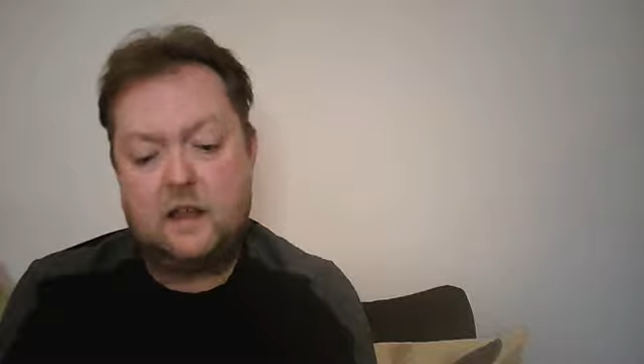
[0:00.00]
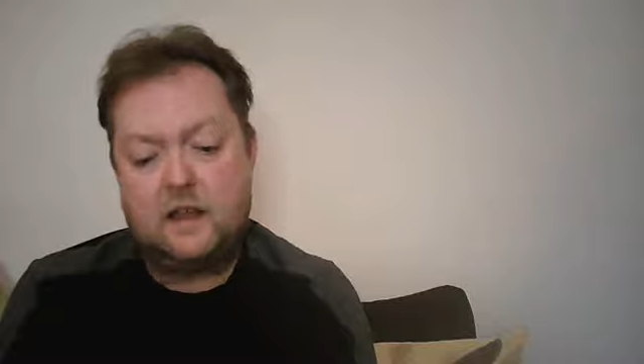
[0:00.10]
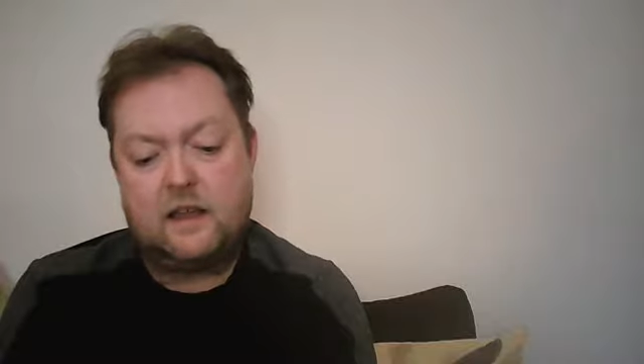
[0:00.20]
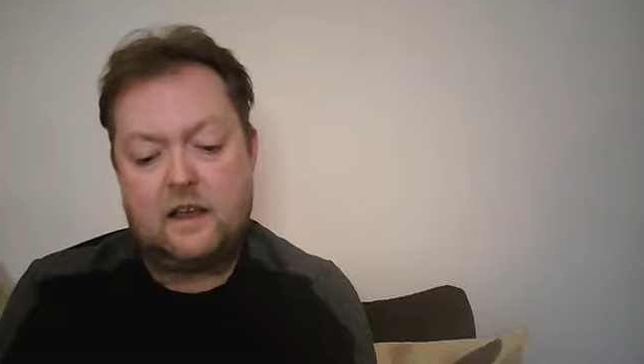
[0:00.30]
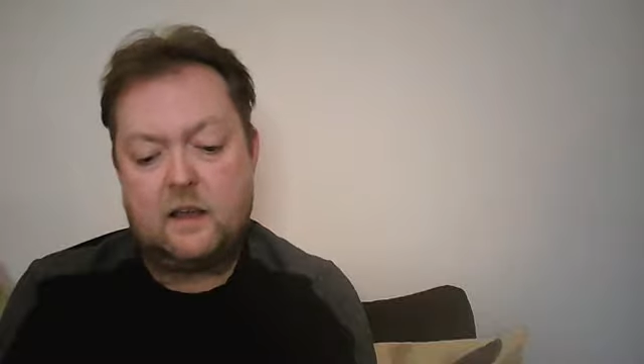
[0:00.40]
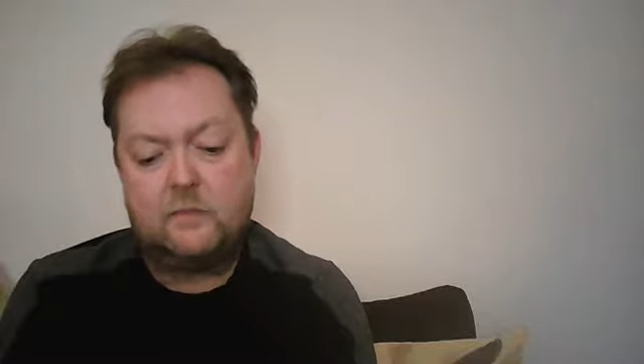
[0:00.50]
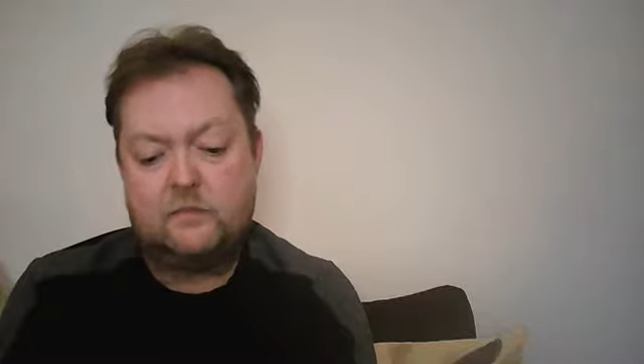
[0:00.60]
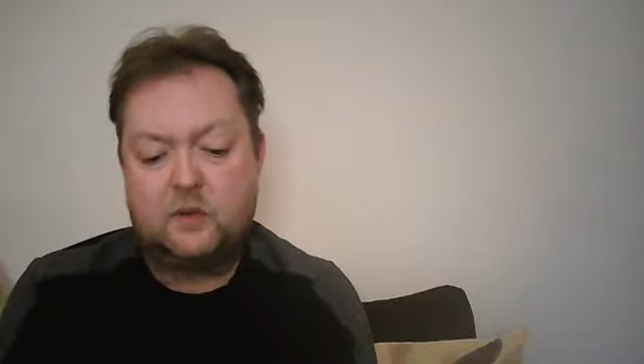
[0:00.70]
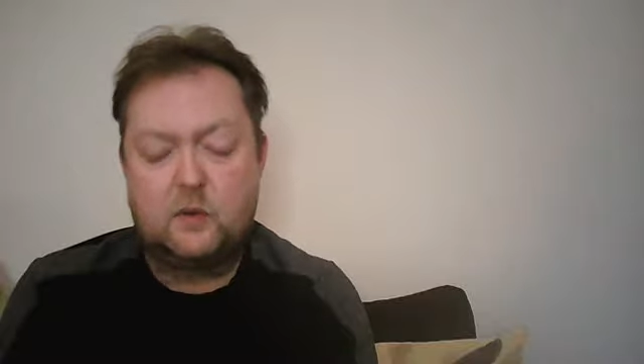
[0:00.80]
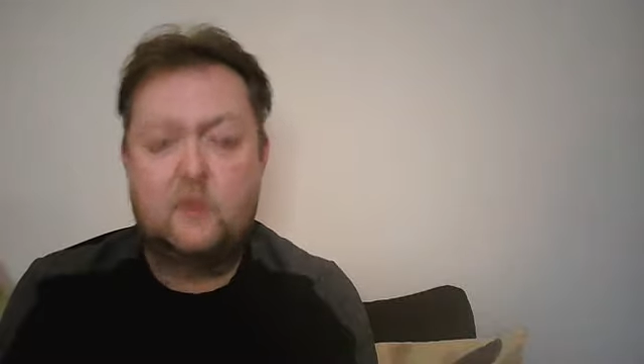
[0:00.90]

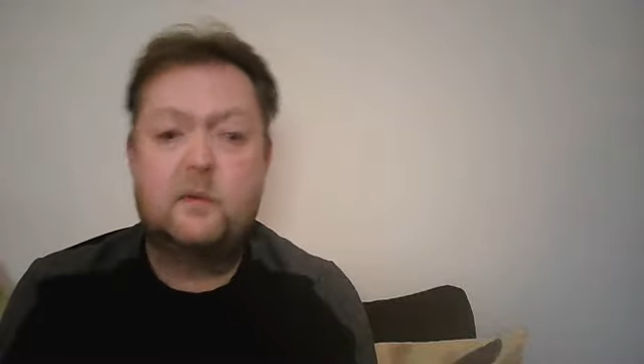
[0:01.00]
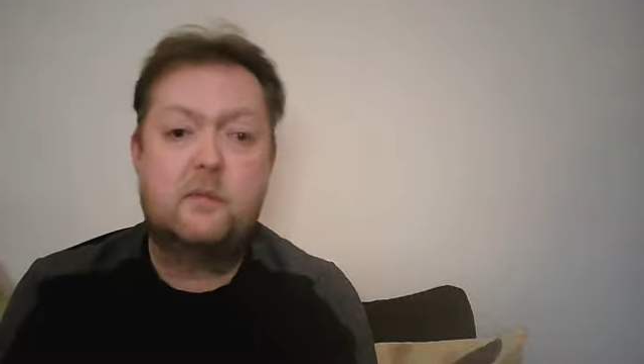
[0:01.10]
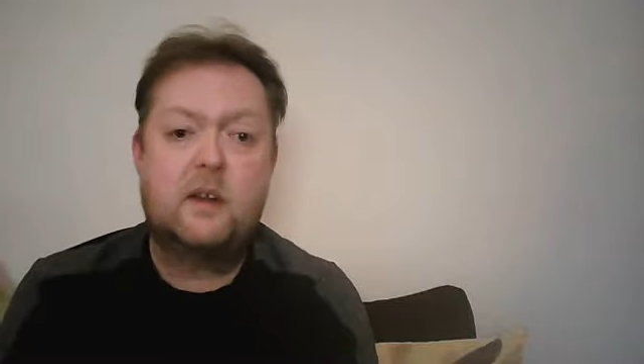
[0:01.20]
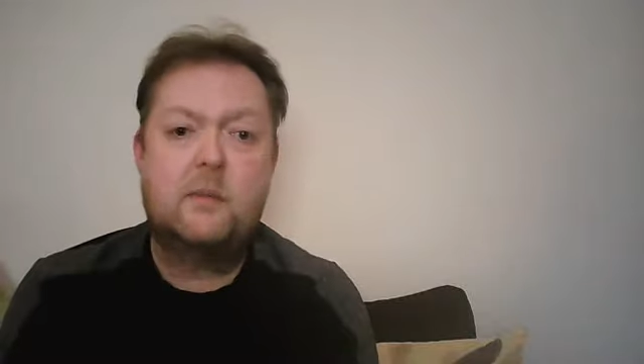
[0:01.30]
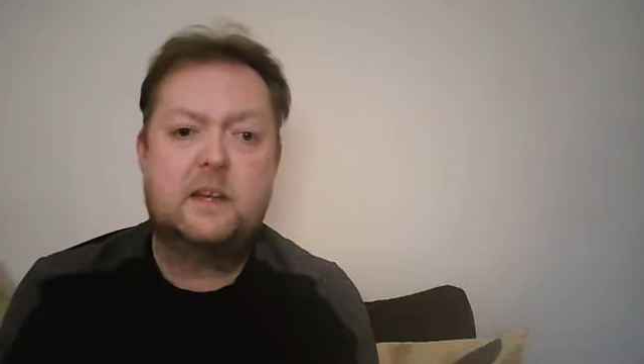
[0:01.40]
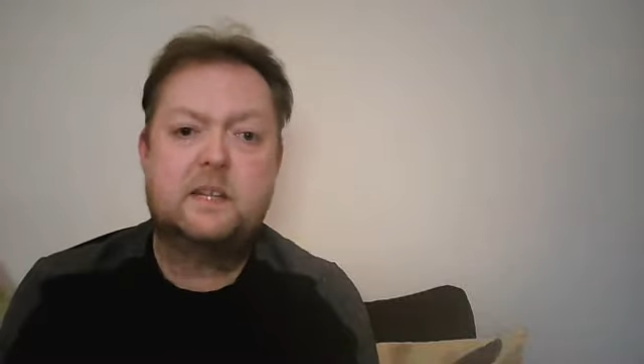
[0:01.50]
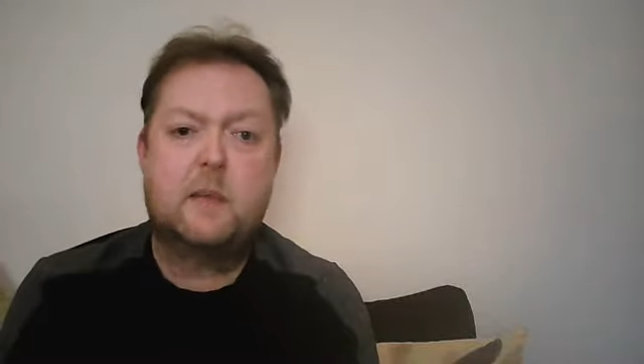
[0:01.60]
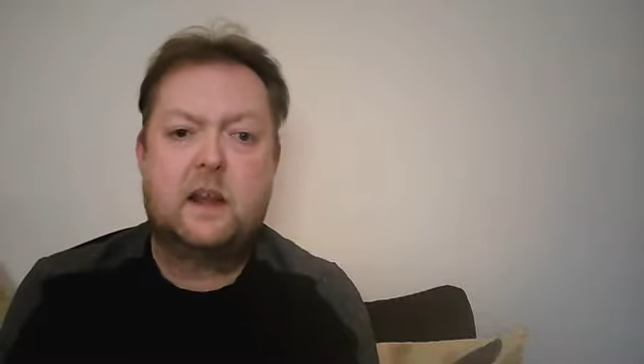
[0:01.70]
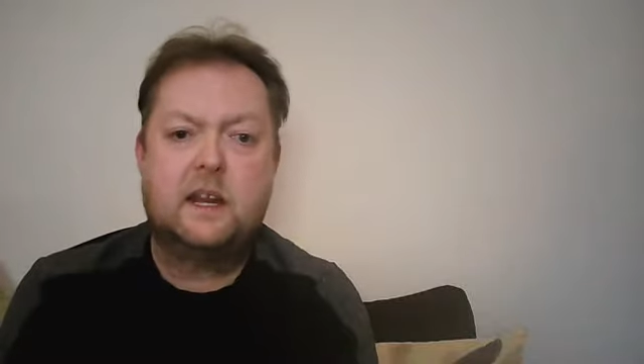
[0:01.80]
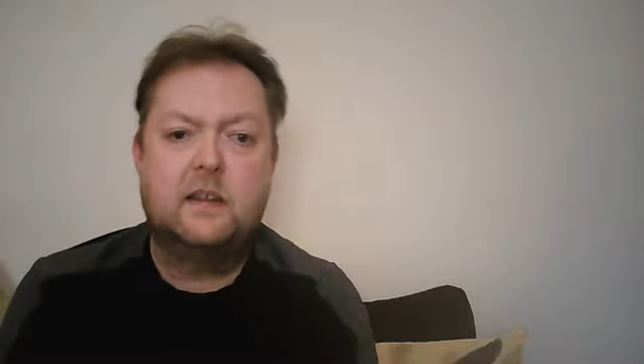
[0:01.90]
go for brown
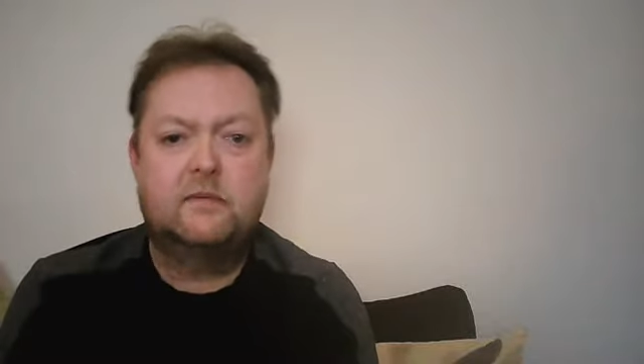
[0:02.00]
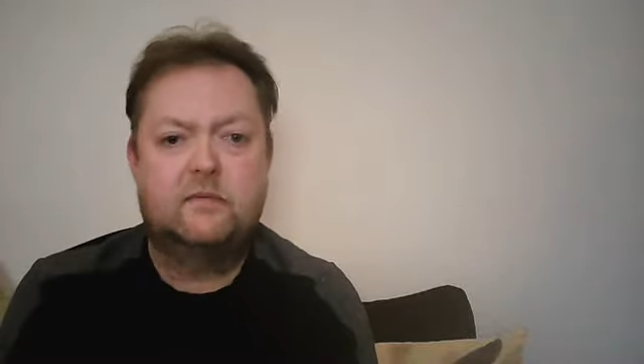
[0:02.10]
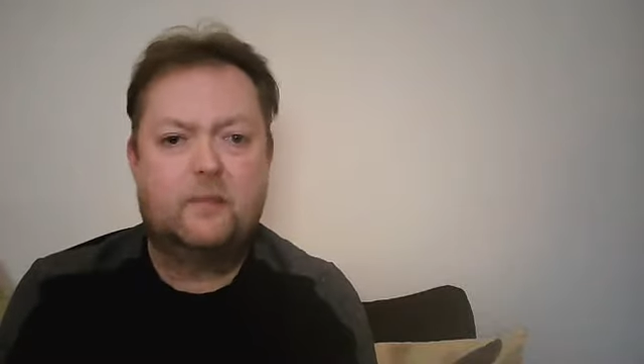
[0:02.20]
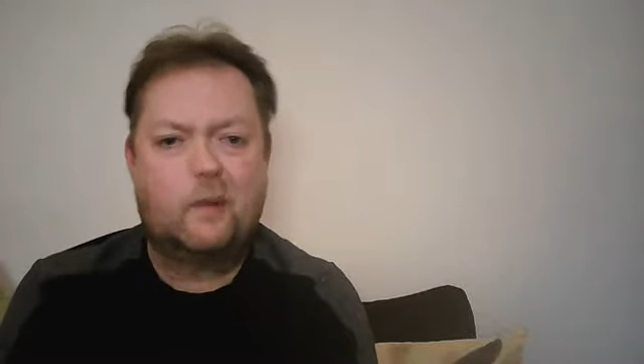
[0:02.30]
basmati.